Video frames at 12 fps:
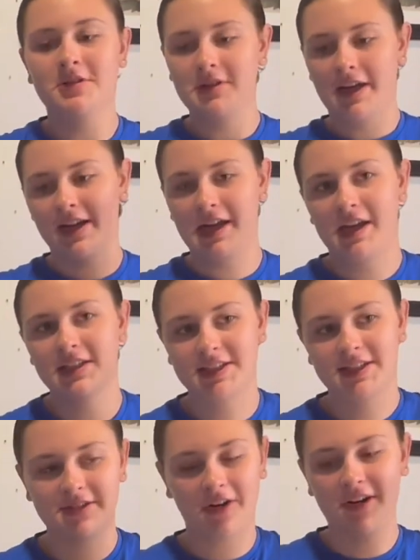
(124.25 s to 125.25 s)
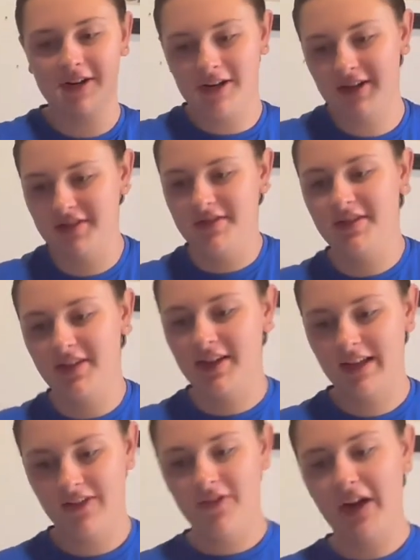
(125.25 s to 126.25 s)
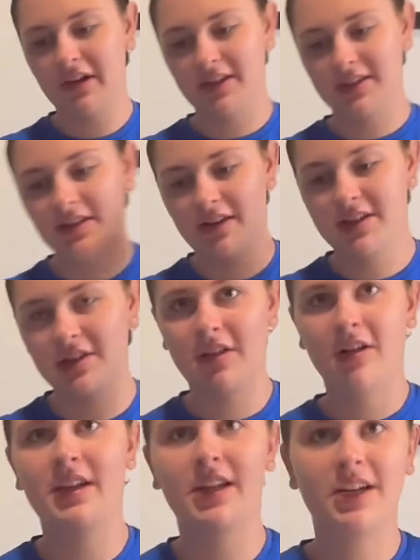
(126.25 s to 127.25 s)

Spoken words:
That can's starting to give out. It still has a lot in it.